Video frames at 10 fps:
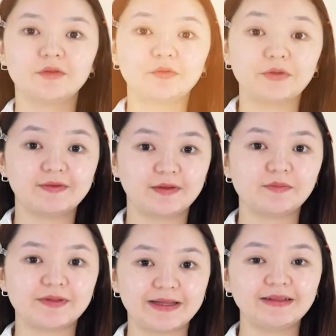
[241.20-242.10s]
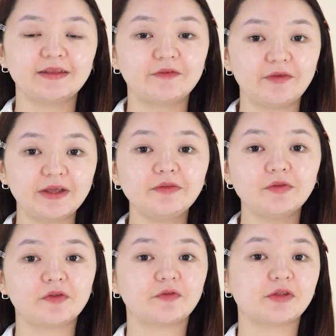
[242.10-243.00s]
So it seems like the
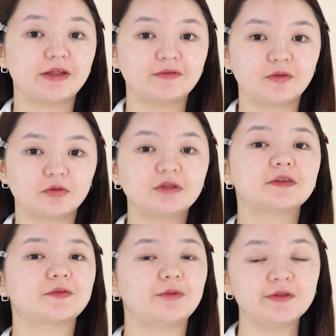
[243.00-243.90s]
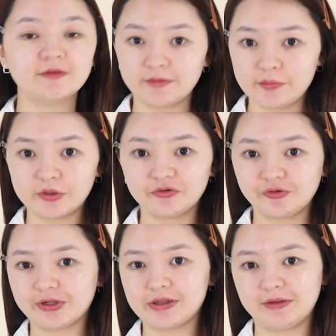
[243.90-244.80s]
effectiveness of cleansing oil is quite similar
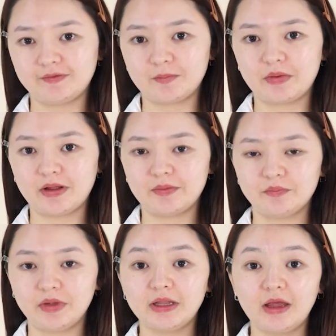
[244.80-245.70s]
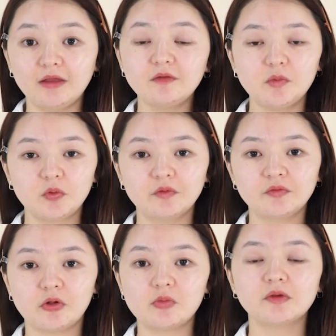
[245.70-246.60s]
to the cleansing balm. It has
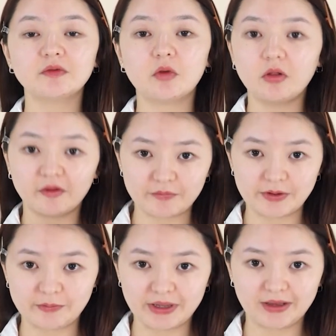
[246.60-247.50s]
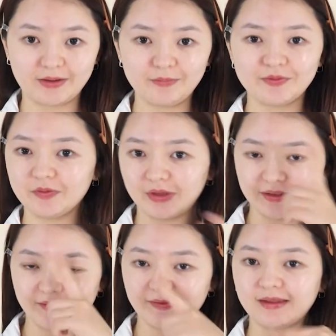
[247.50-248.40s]
removed almost all of my makeup, as you
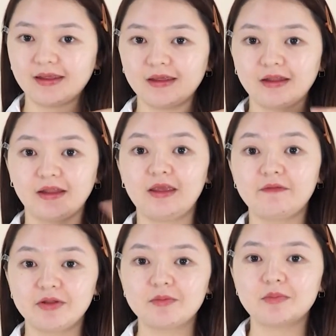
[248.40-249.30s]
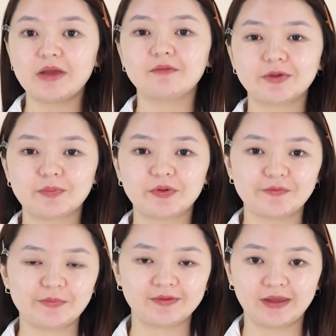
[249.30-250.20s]
can see, and even my
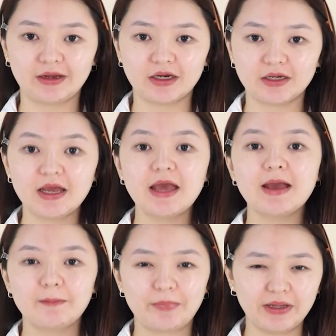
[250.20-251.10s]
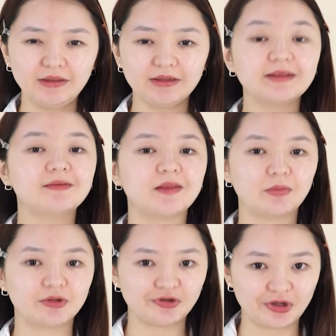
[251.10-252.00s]
waterproof mascara. But let's
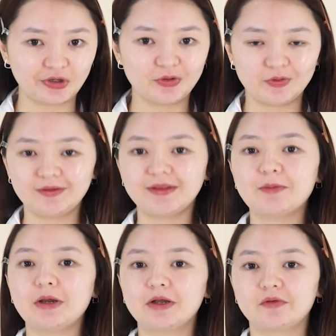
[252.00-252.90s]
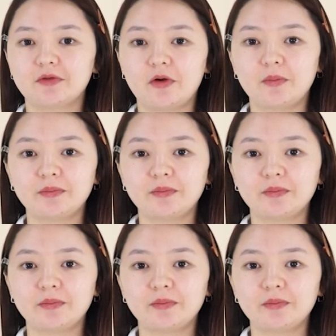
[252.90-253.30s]
double check using the microscope.